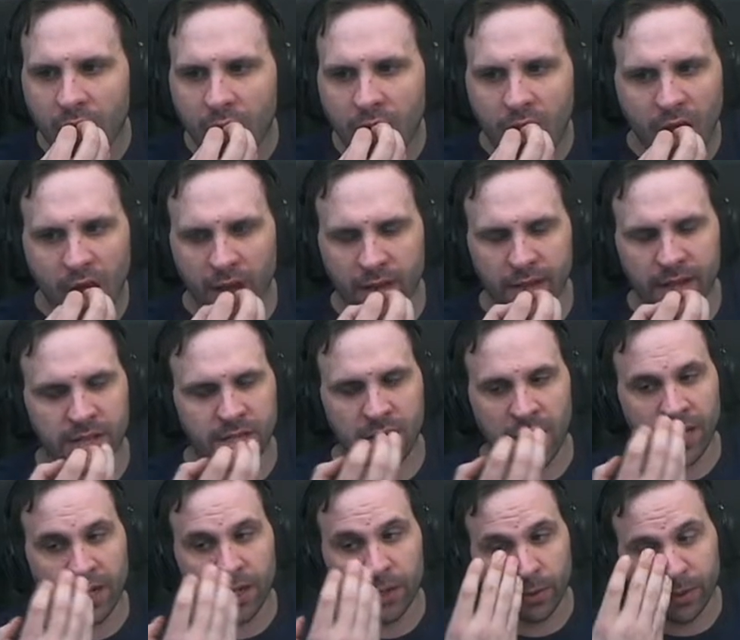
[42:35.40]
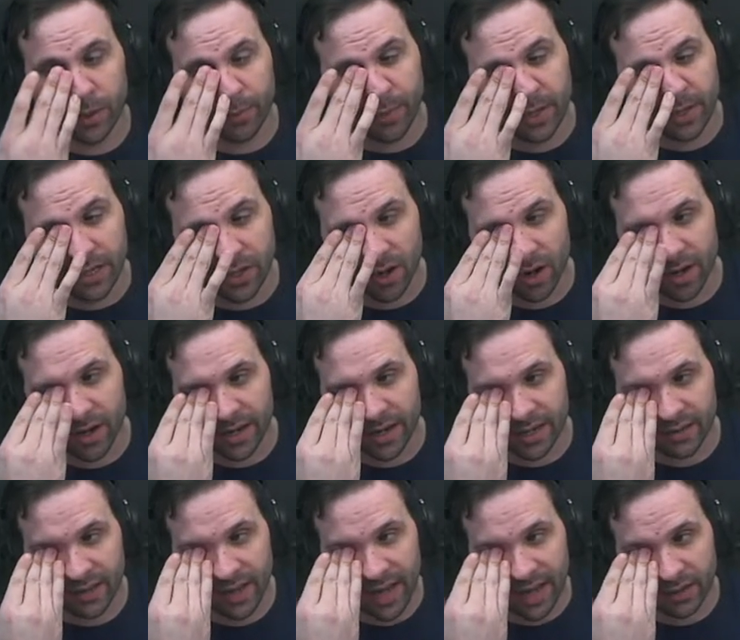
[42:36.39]
Uh, it's not going to be Dart
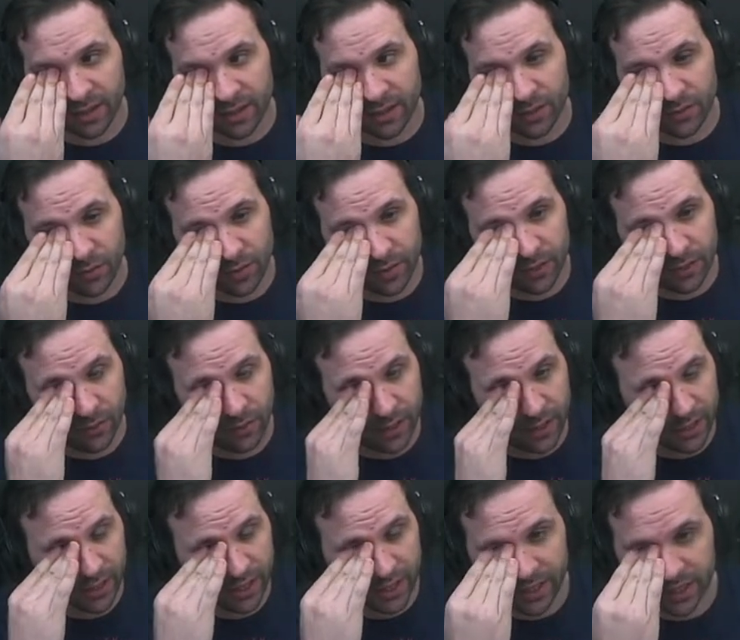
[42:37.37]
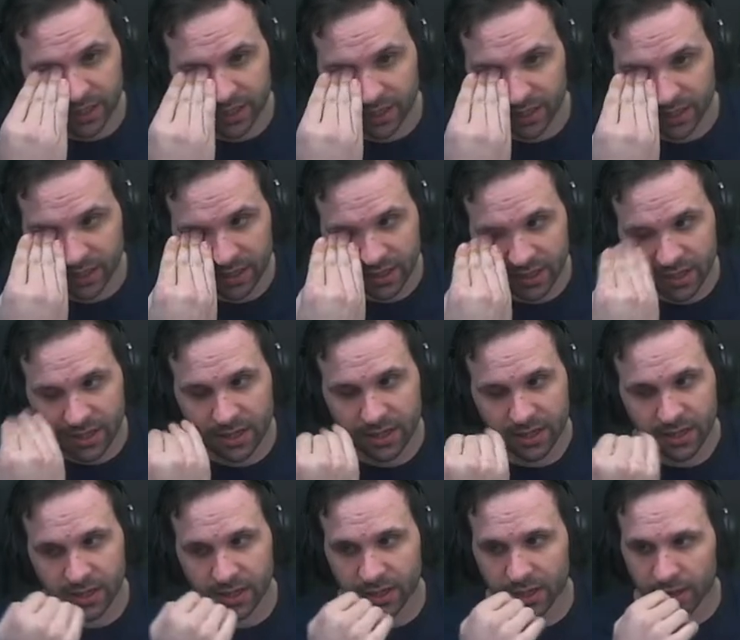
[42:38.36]
exactly 2020. I need,
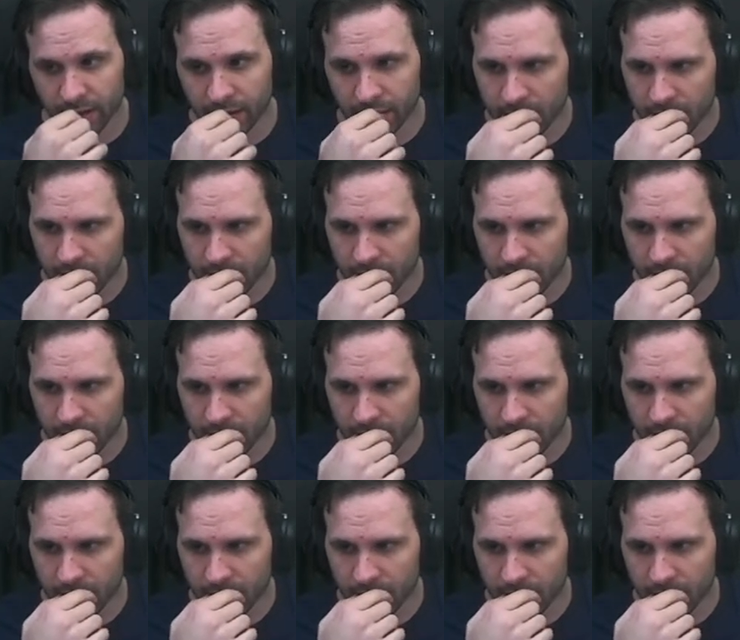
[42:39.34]
yeah.